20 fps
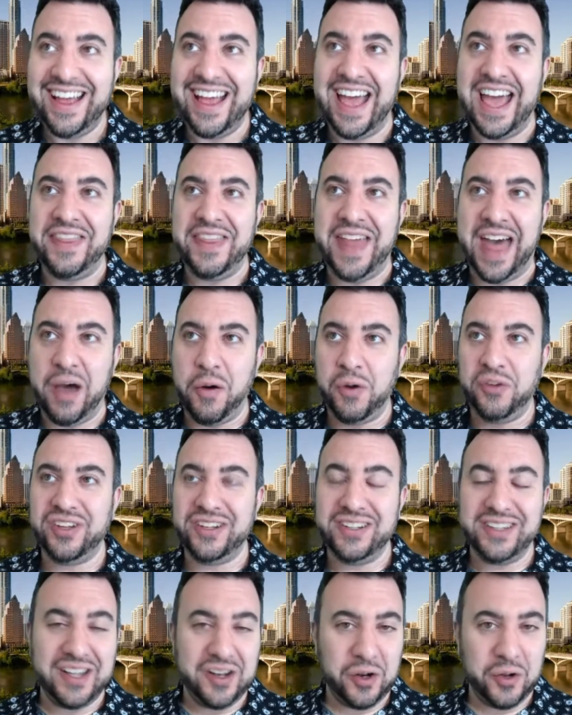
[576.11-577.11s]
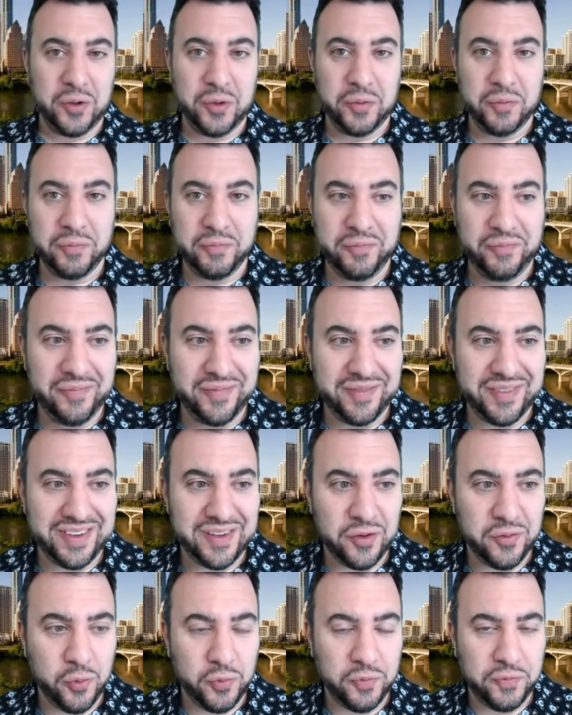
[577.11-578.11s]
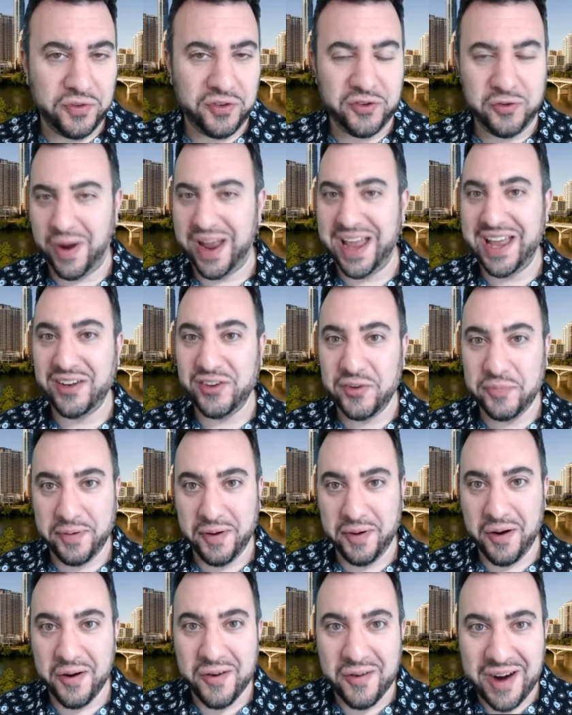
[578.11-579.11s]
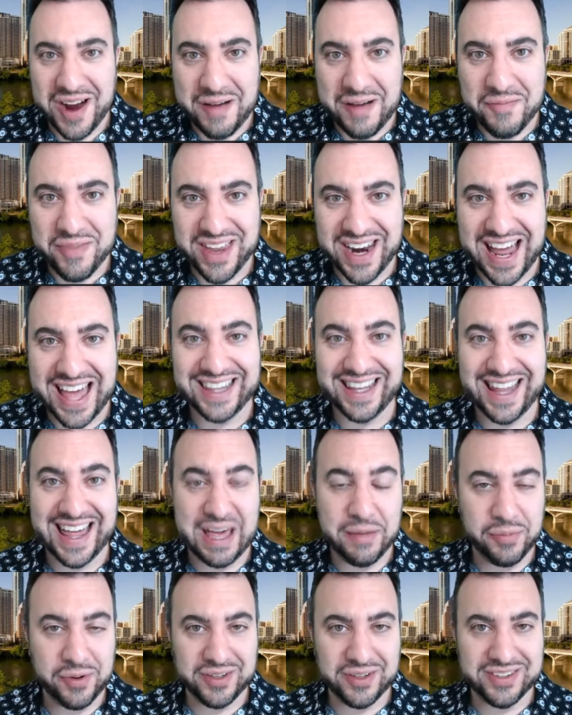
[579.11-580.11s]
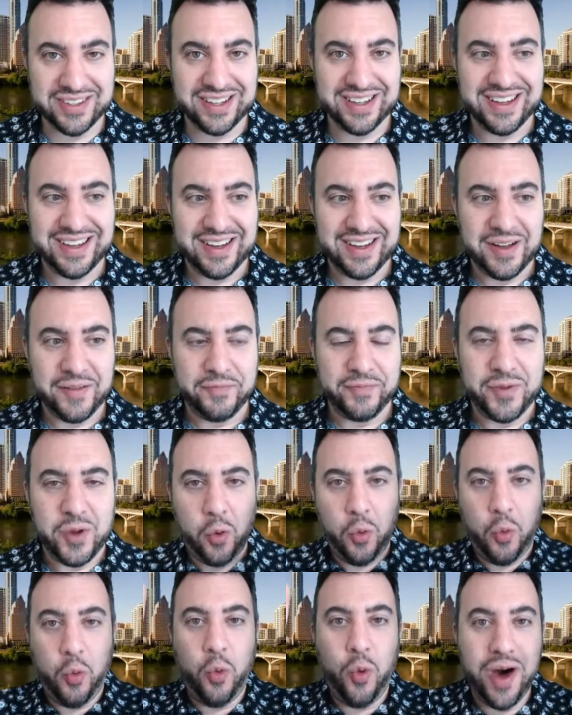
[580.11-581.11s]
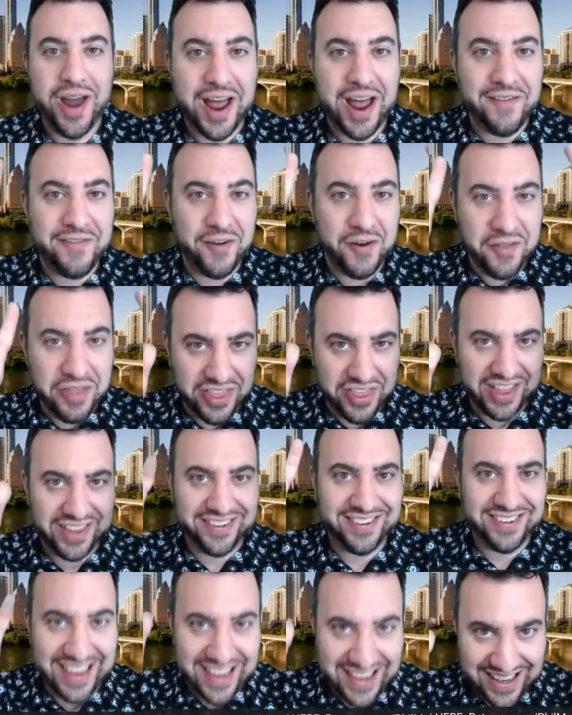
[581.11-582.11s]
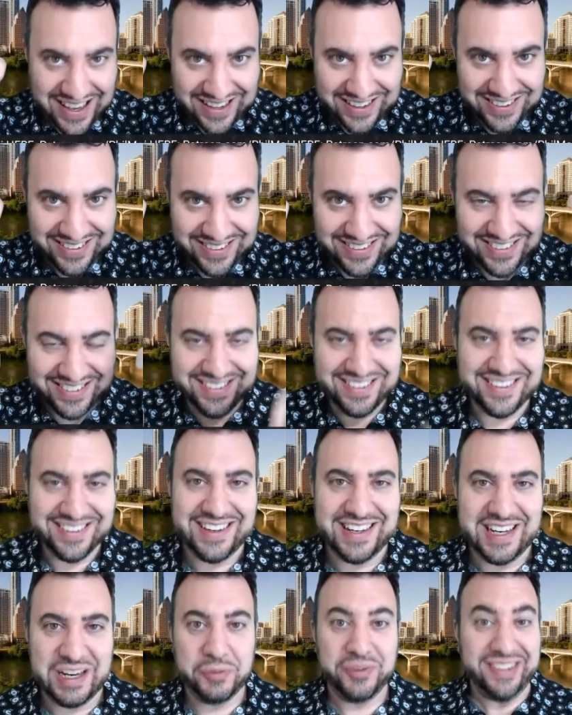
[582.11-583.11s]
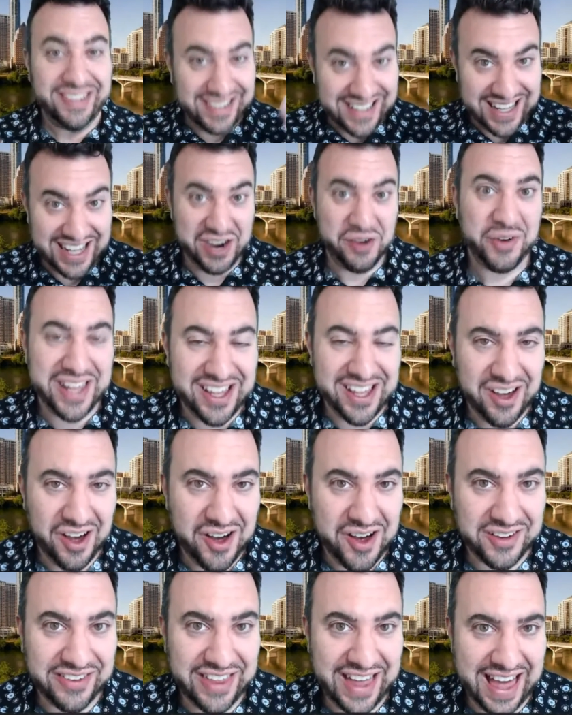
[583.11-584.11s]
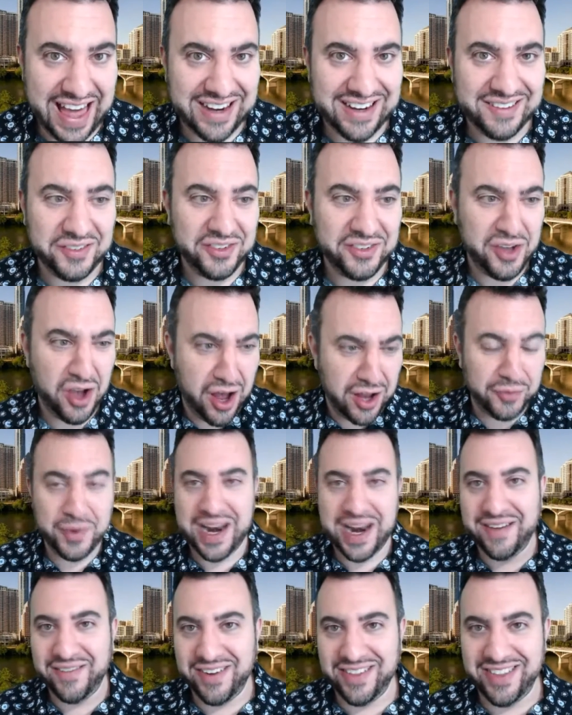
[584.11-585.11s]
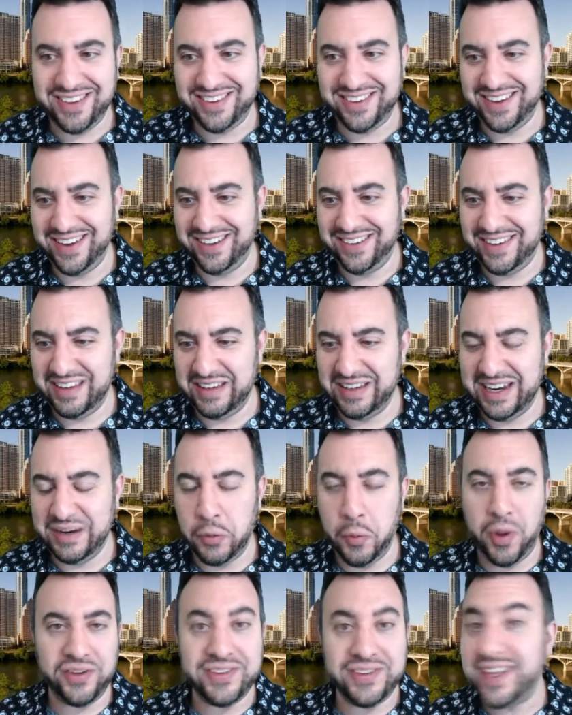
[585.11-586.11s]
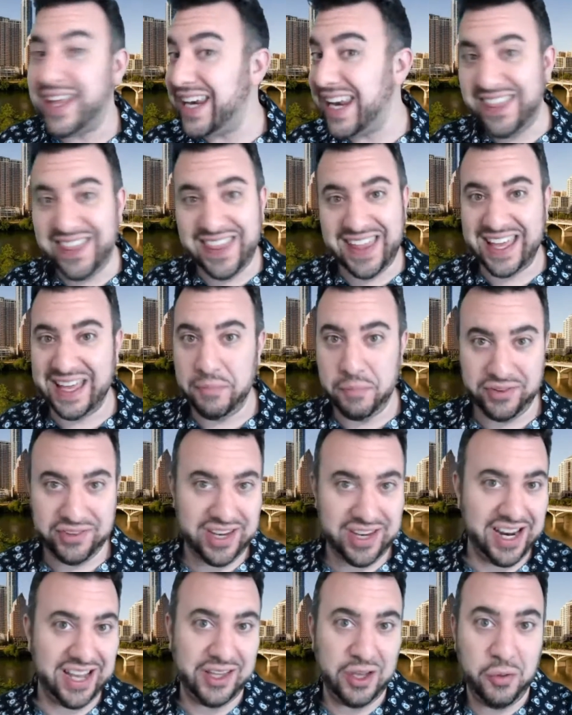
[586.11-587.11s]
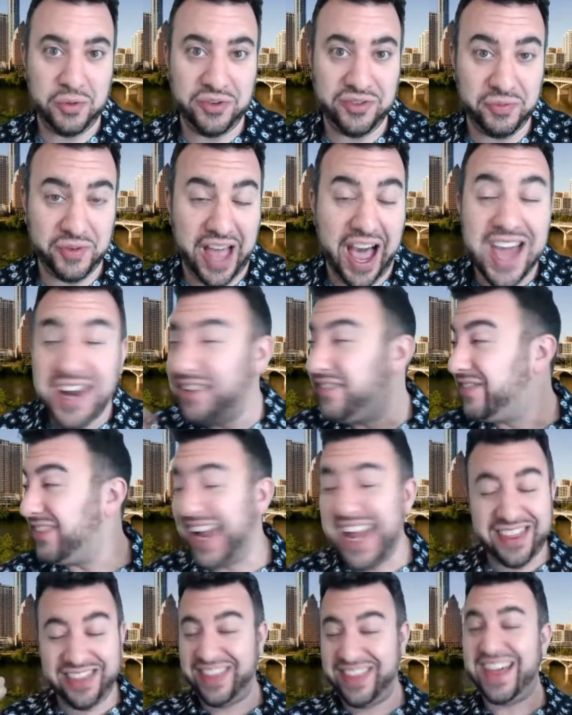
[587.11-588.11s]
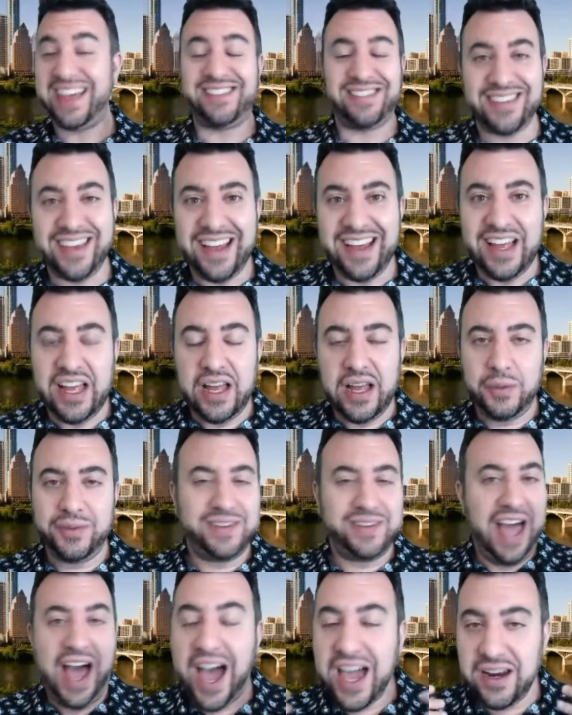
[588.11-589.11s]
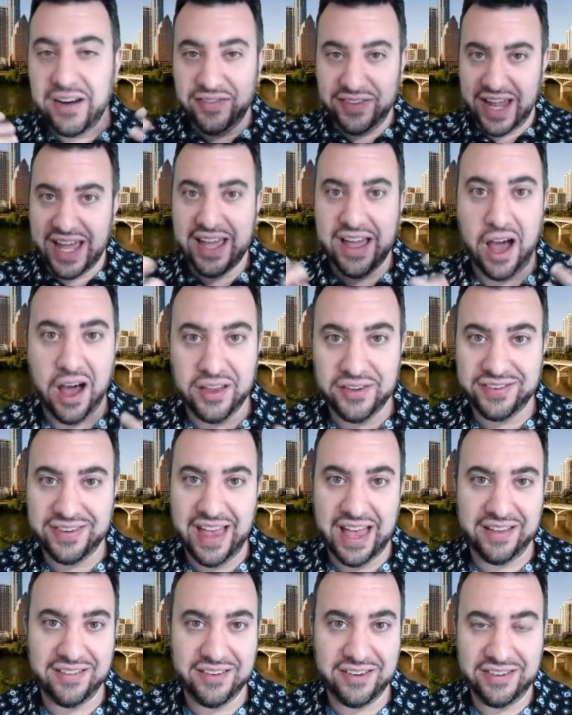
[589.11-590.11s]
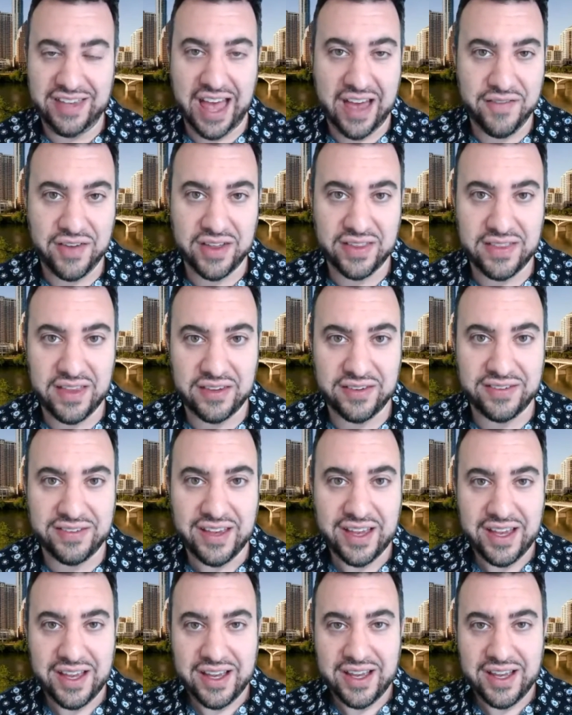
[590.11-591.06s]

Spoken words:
And that was a little strange program that I labeled Whatever This Is. It was literally called that. It was called Whatever This Is. It wasn't anything in particular. It was kind of like this. It was kind of like us just having this